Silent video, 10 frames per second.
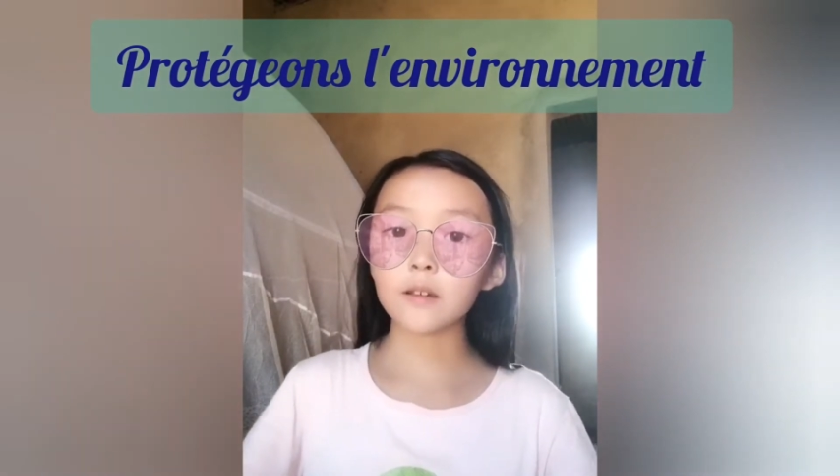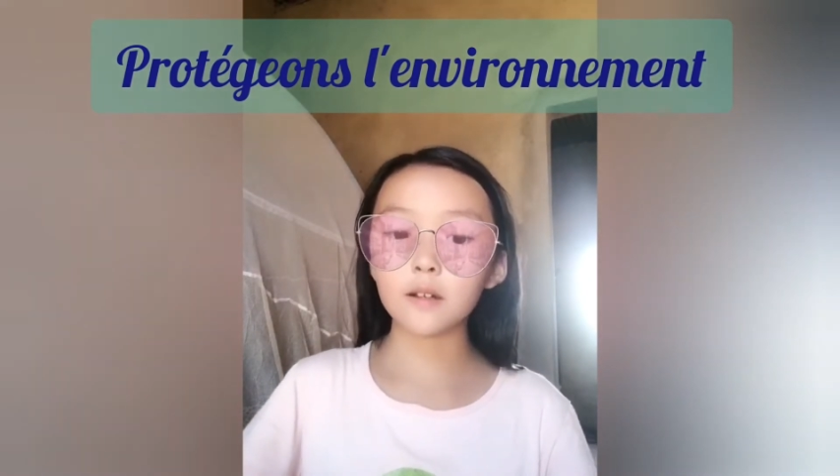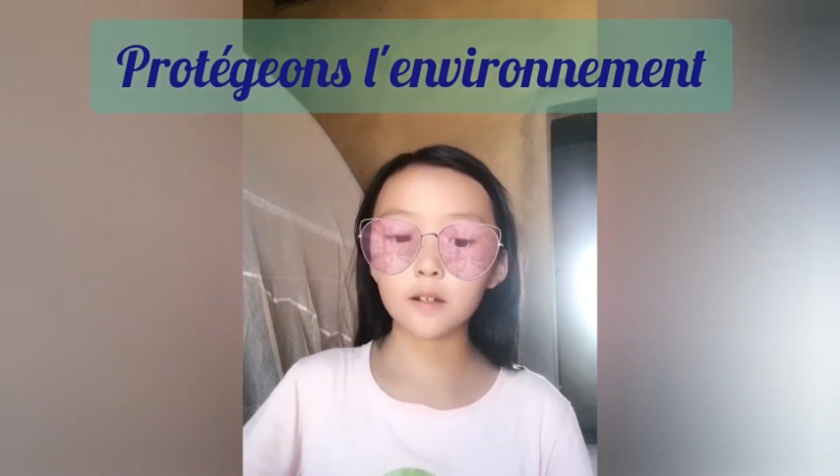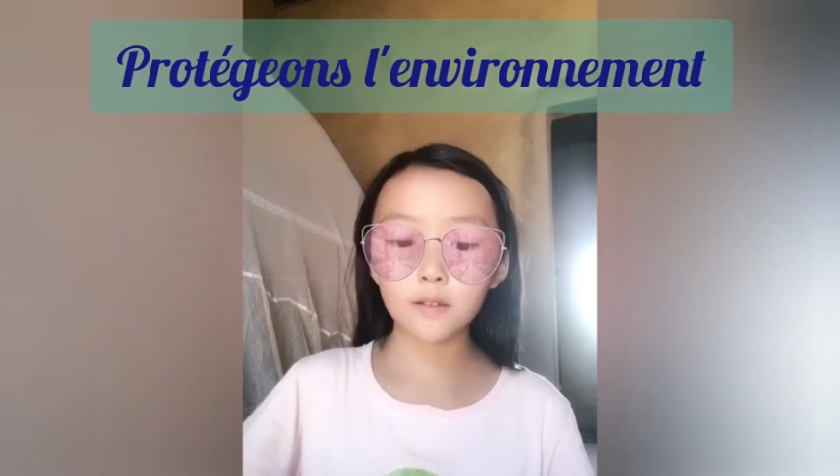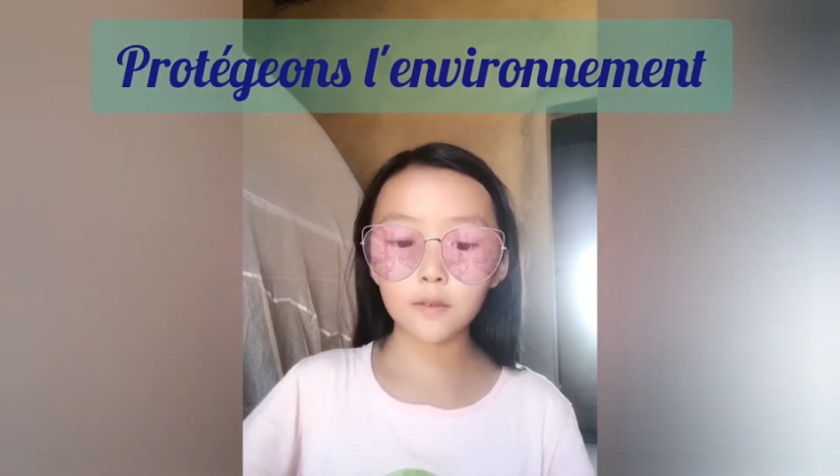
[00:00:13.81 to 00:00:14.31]

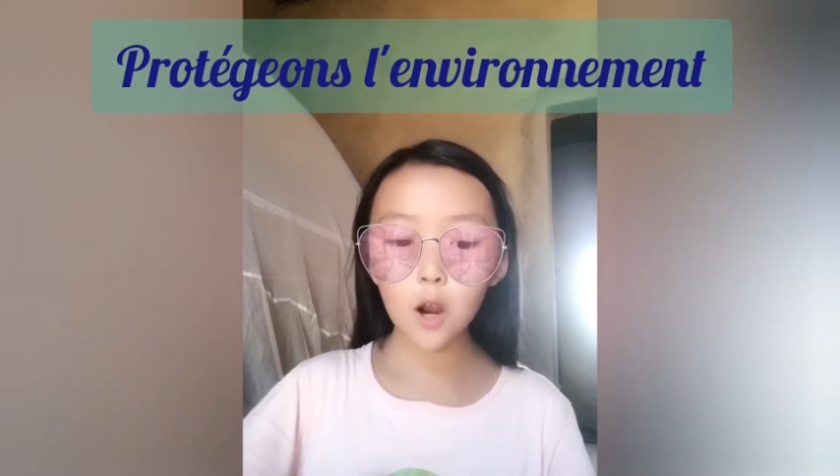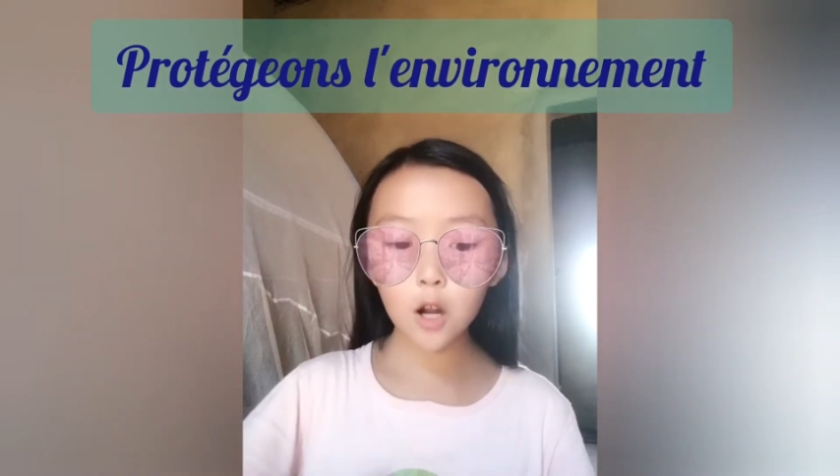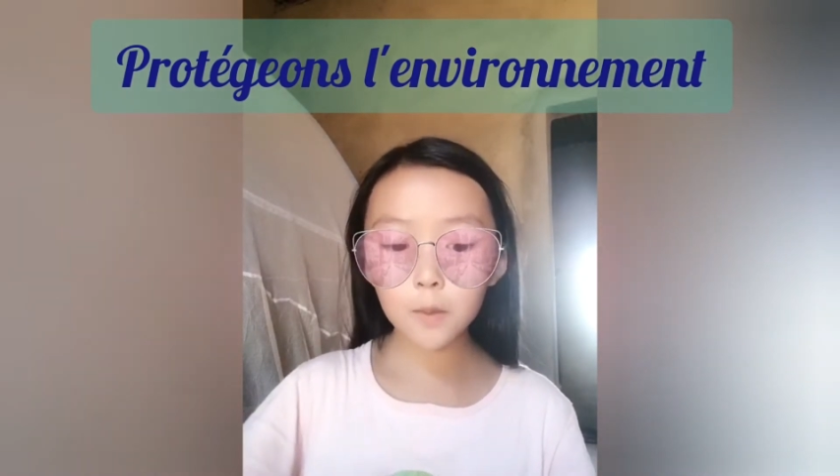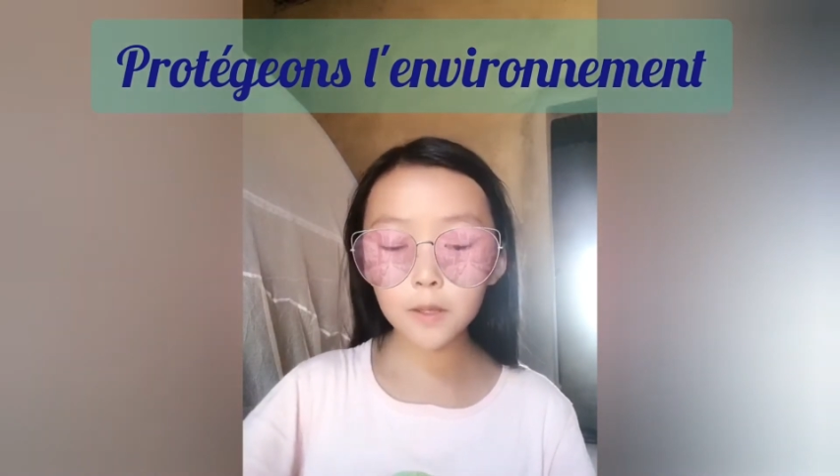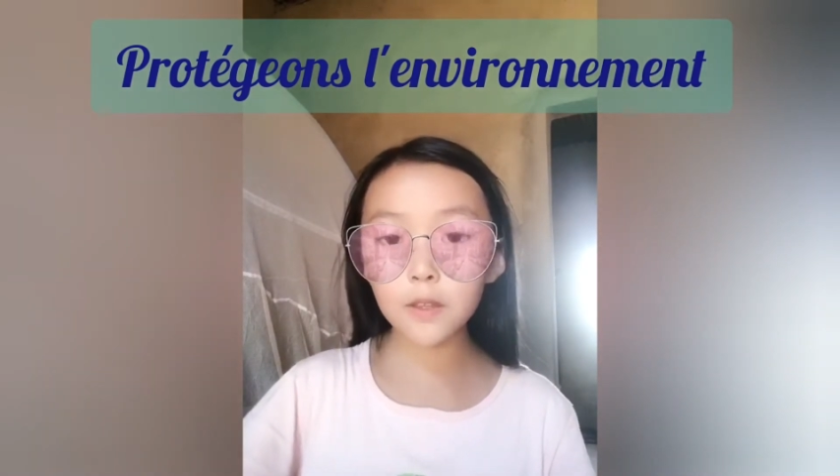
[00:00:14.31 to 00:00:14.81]
uh,
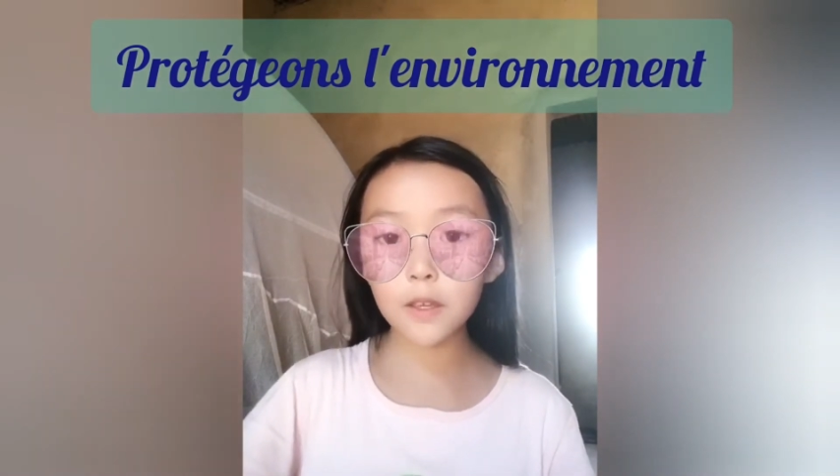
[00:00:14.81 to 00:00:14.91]
harming the